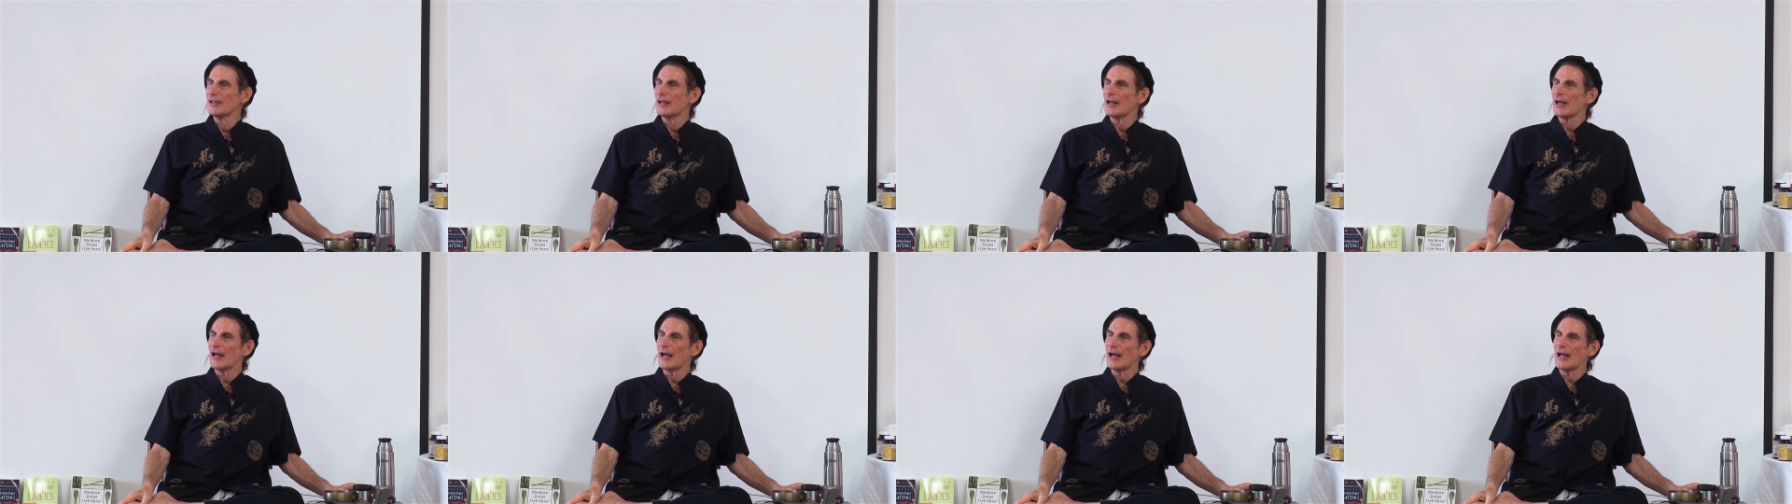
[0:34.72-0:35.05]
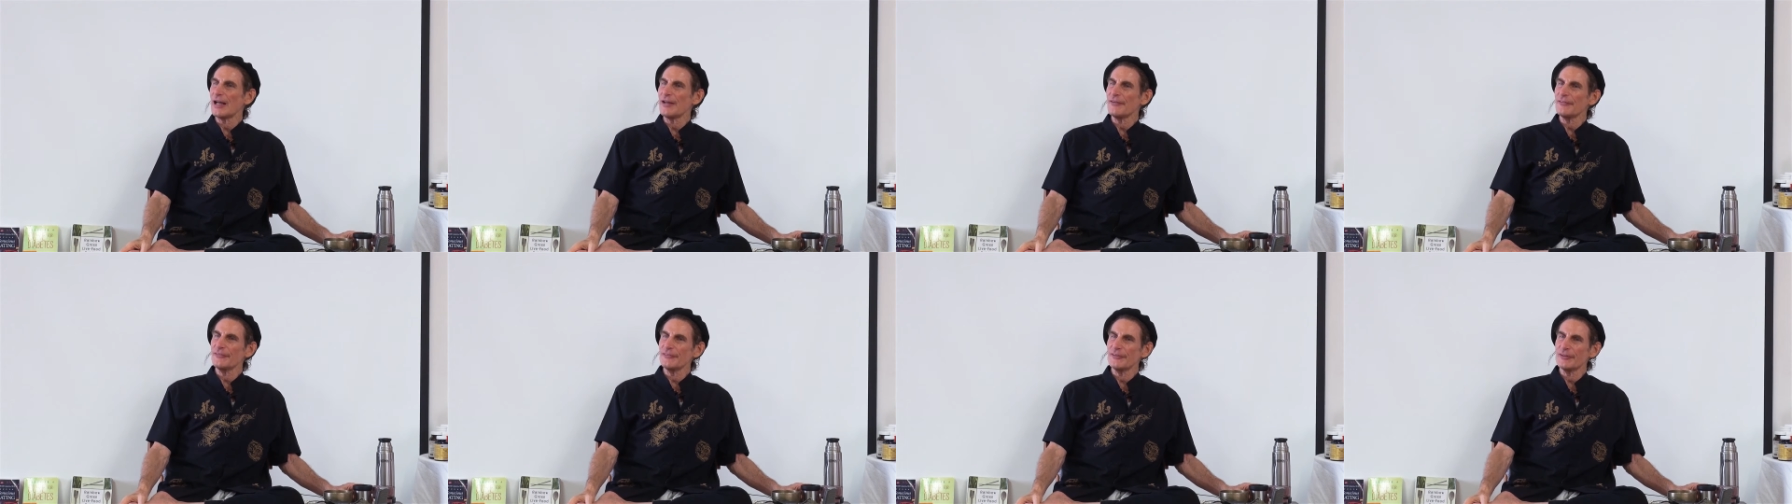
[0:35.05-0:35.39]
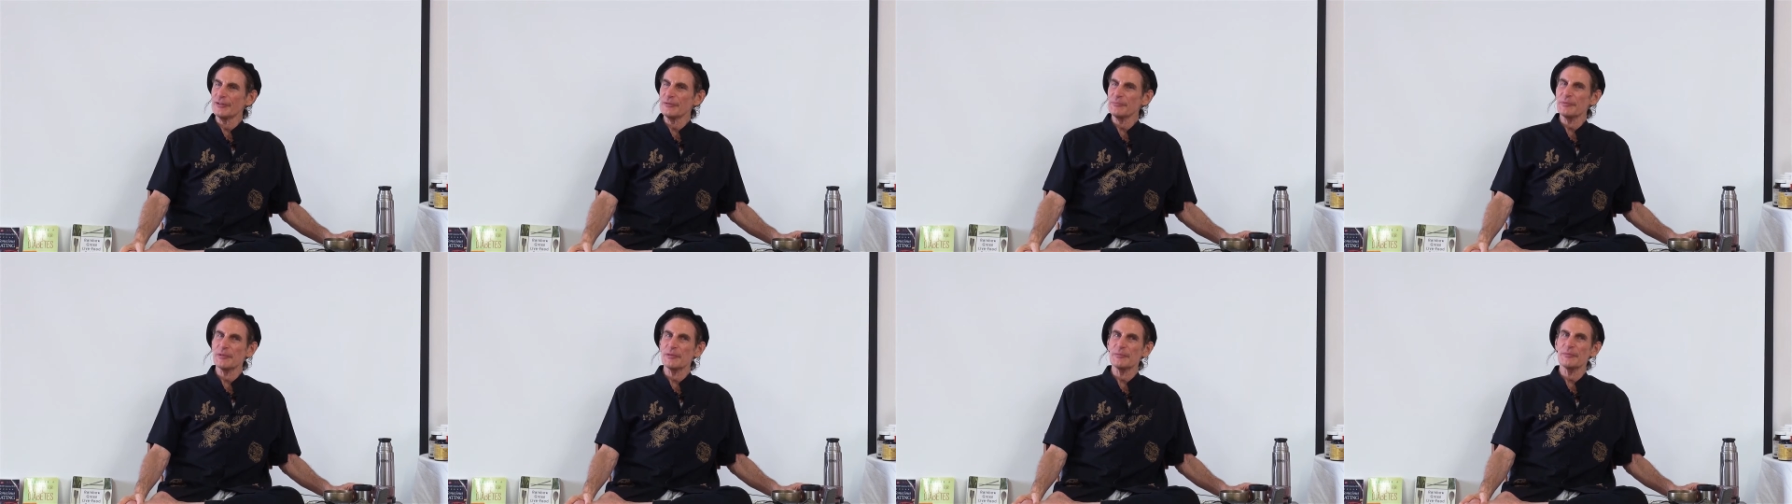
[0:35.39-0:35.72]
I've
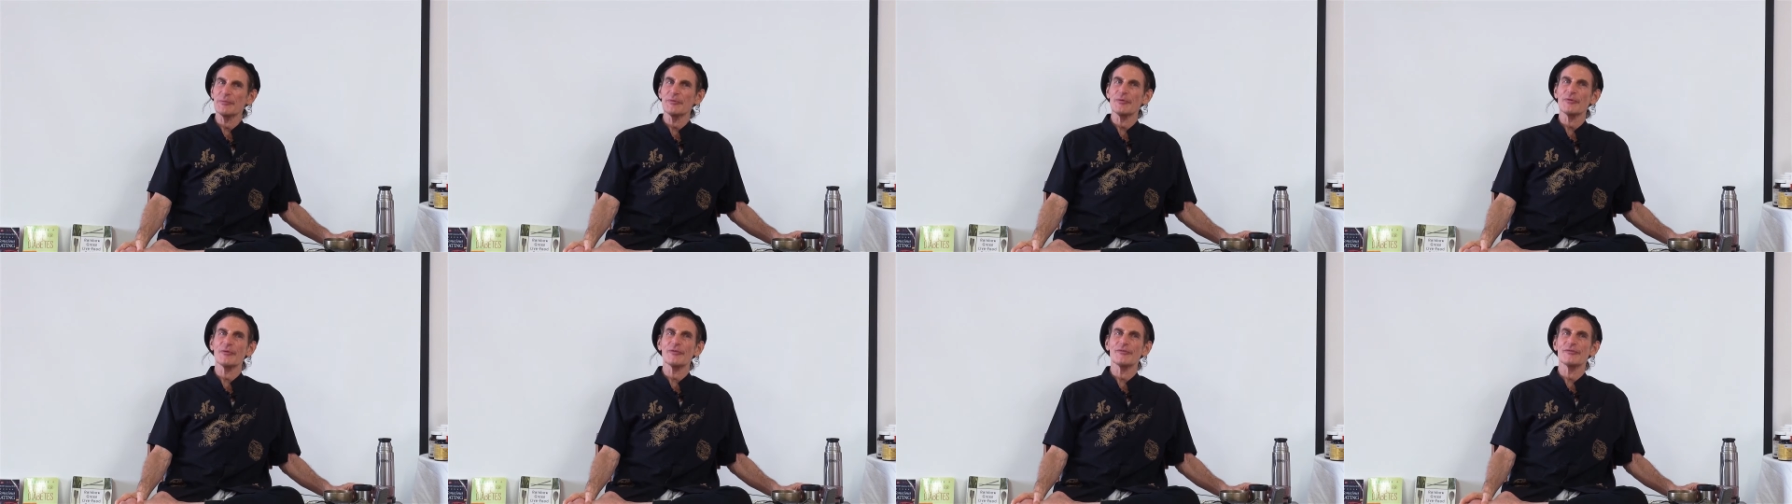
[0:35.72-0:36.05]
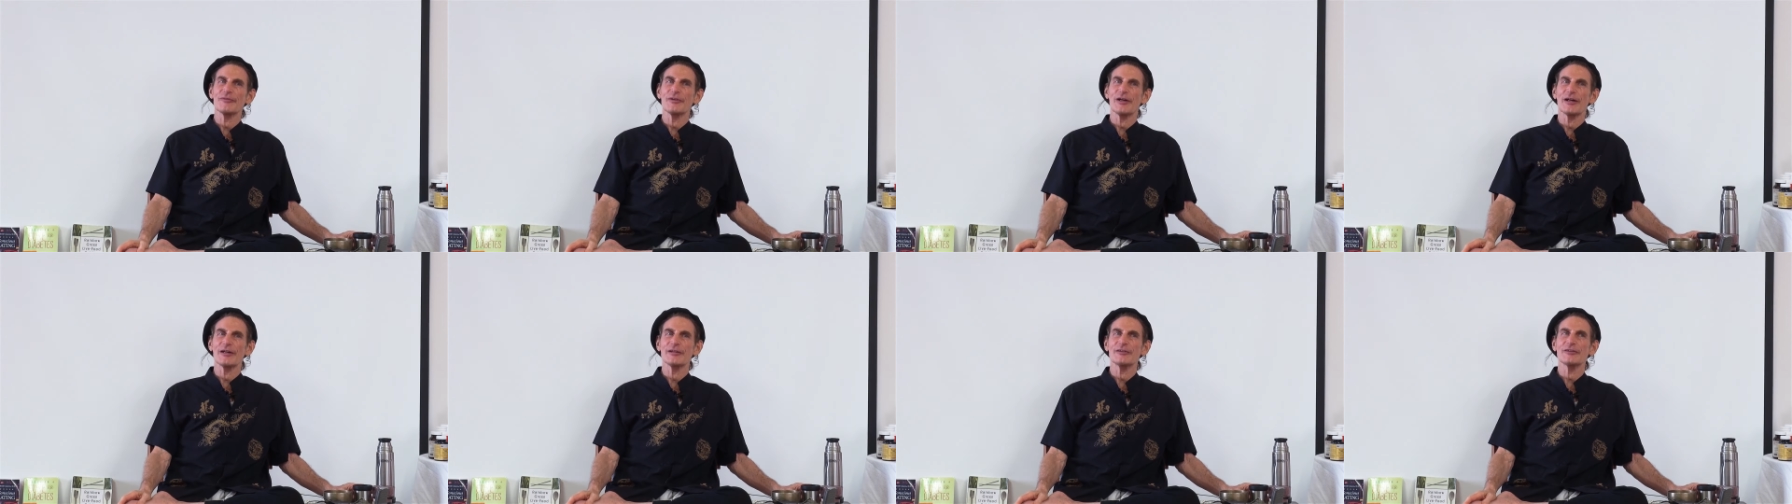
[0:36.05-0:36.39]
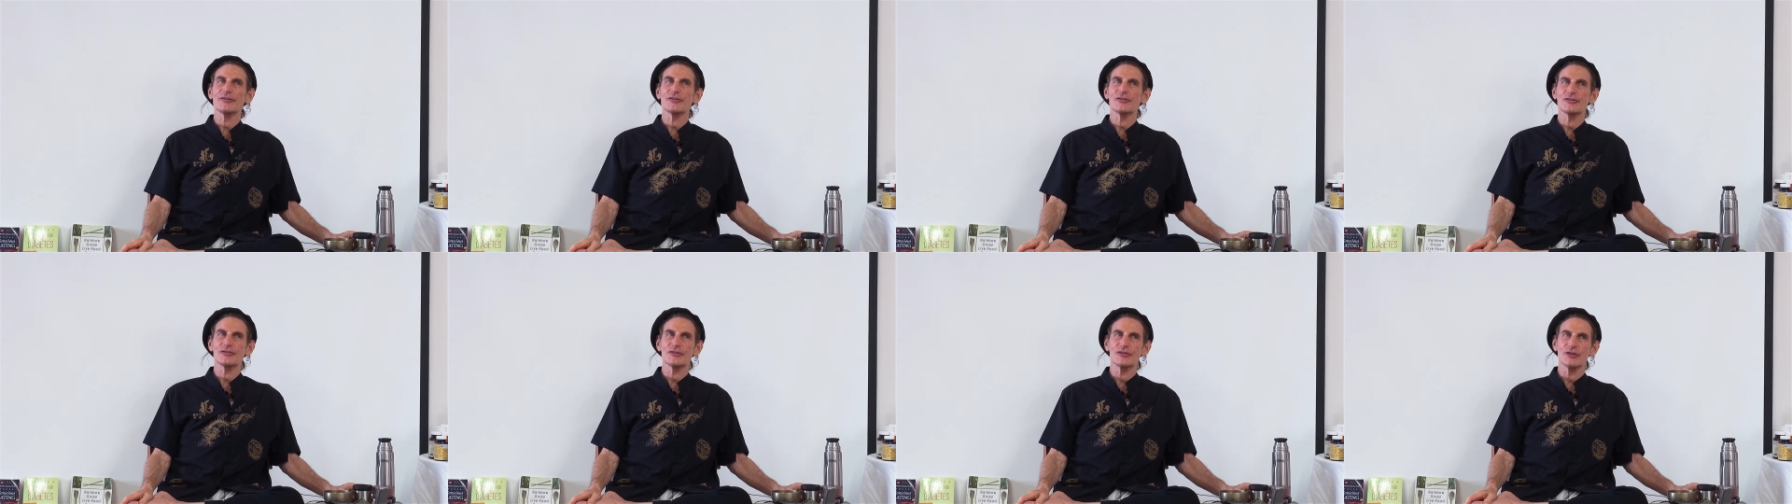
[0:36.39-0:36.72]
seen people who've done
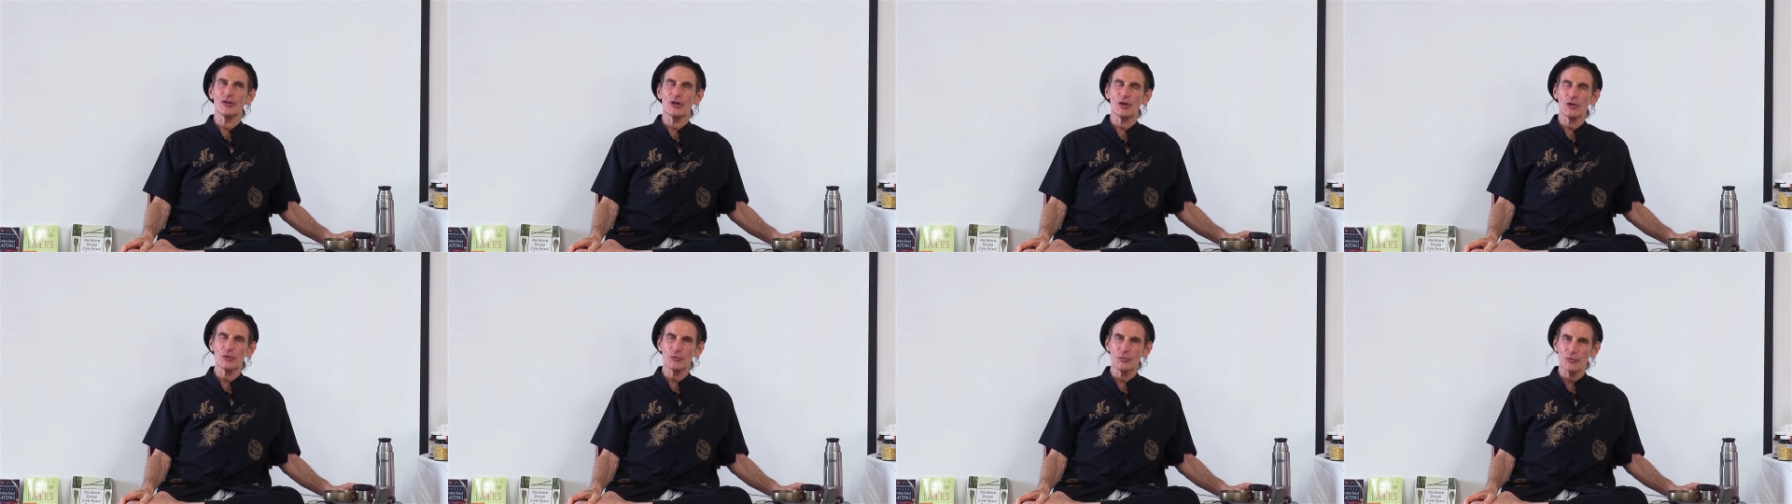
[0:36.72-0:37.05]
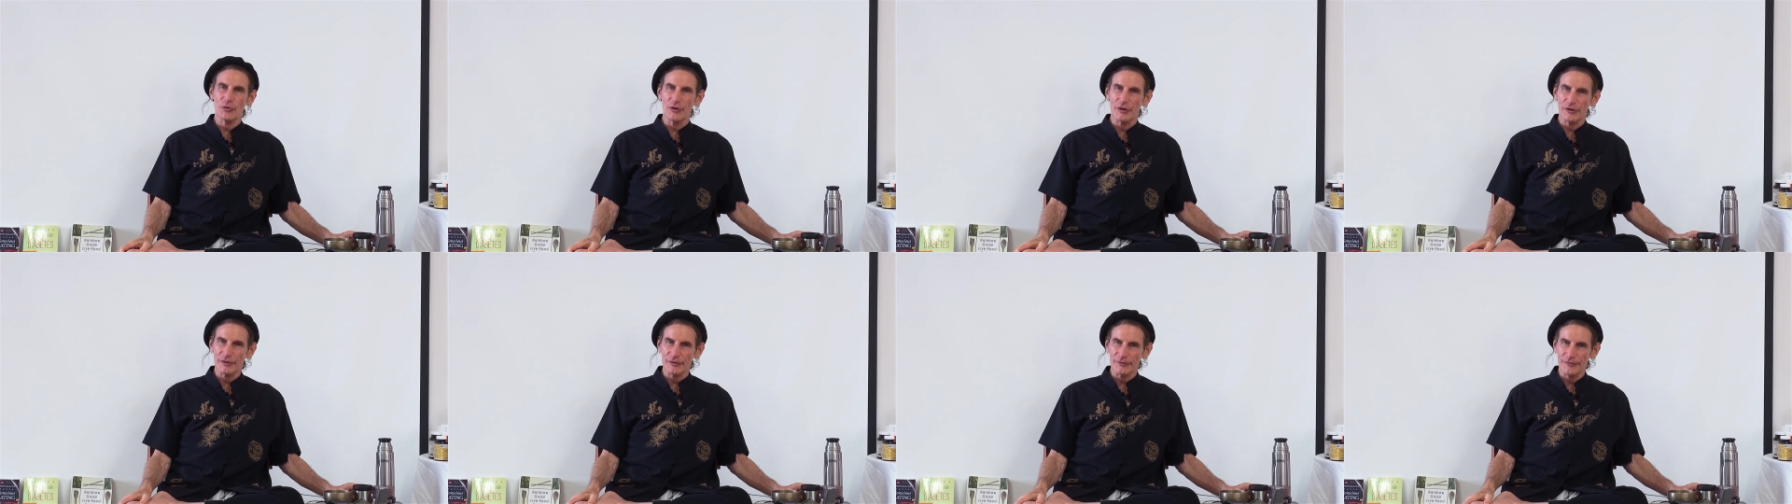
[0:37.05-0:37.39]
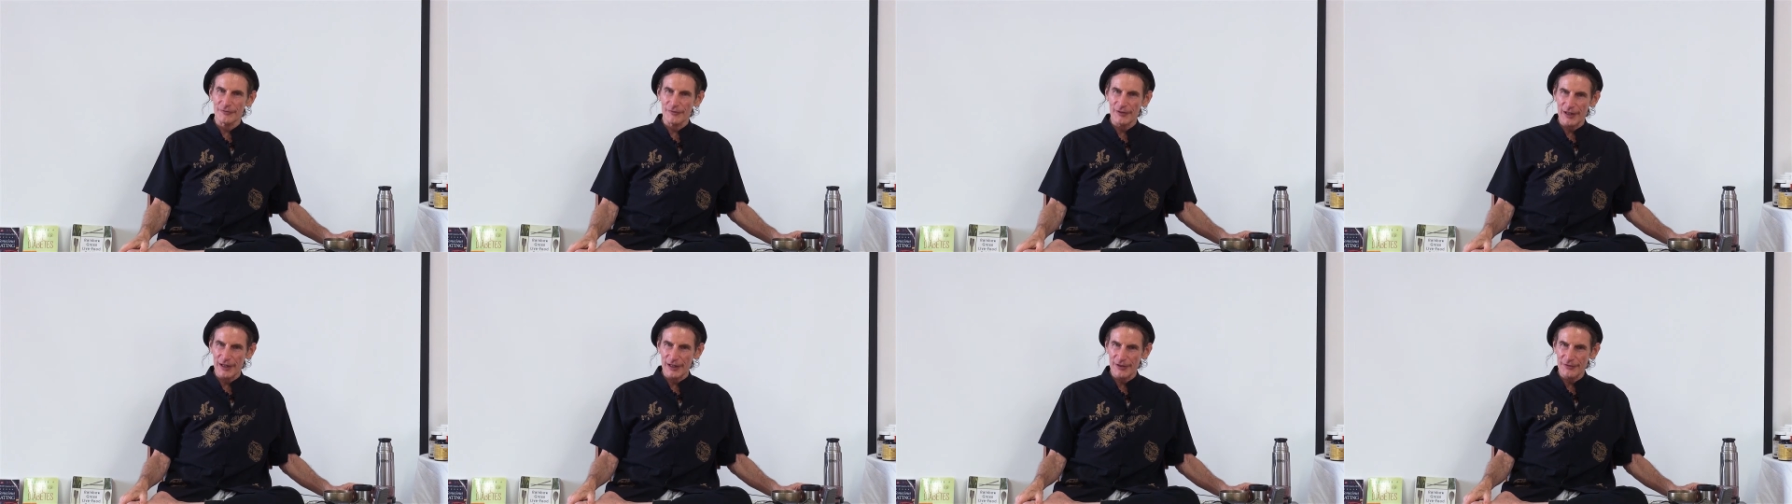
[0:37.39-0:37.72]
distilled water
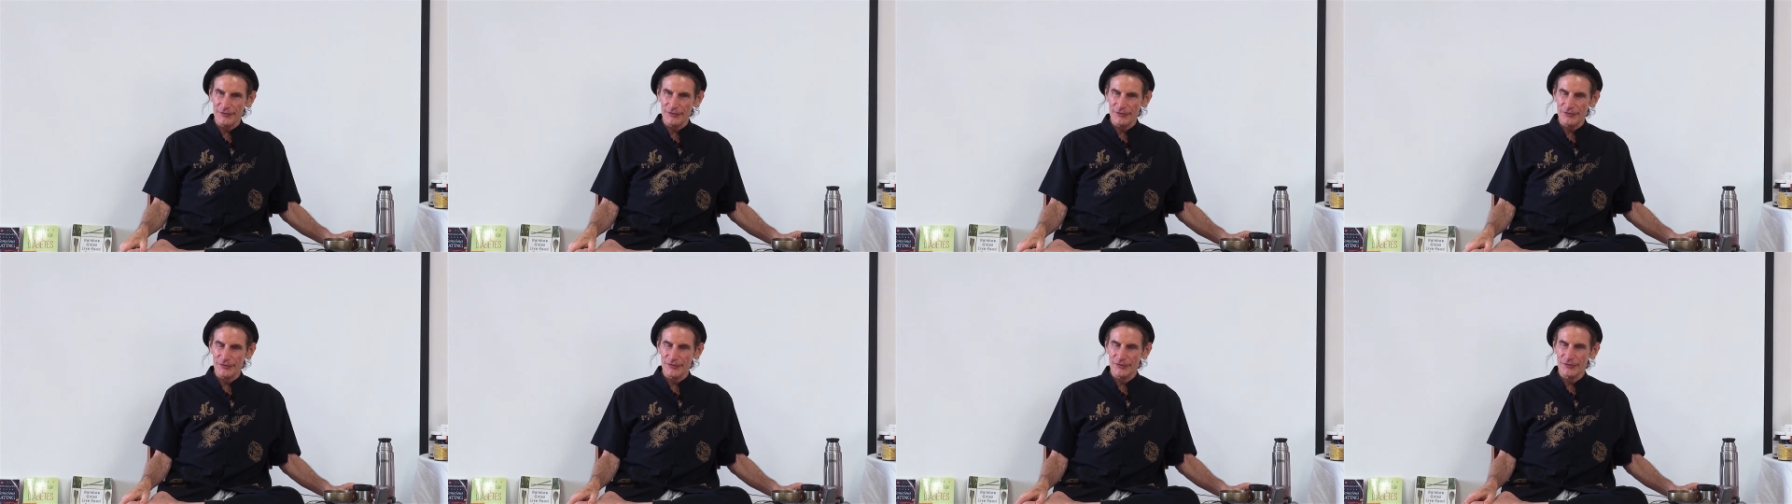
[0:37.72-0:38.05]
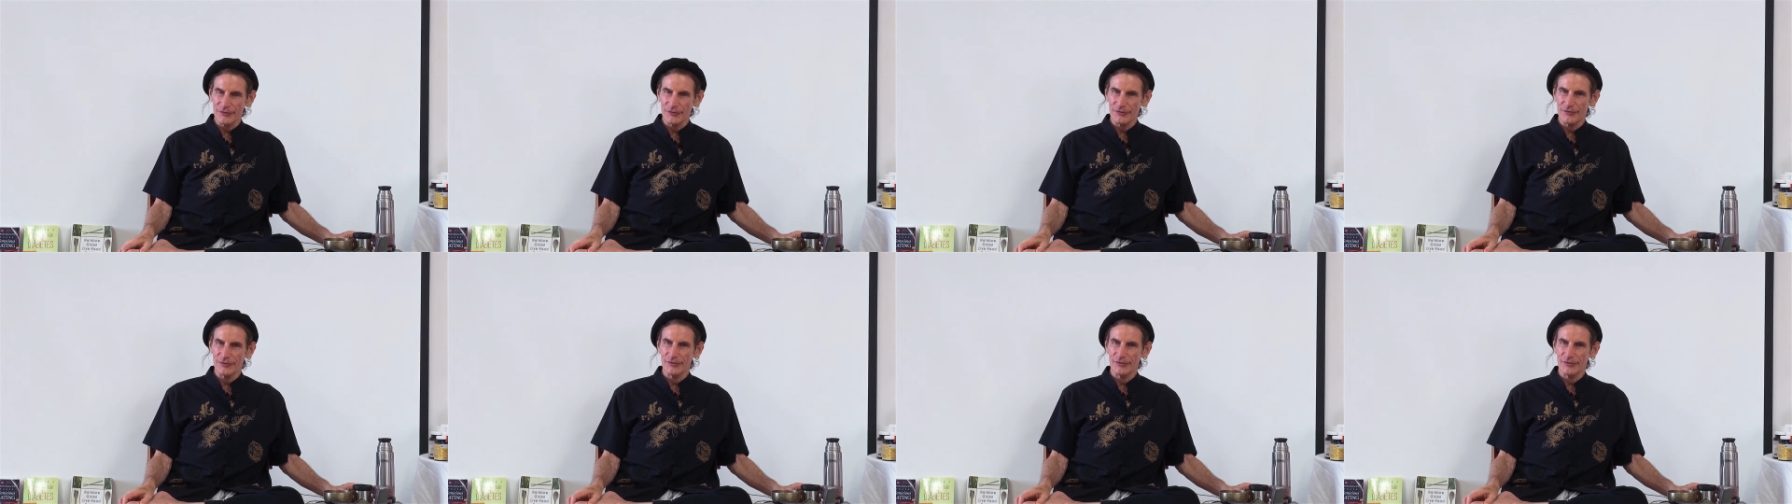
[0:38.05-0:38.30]
fasts,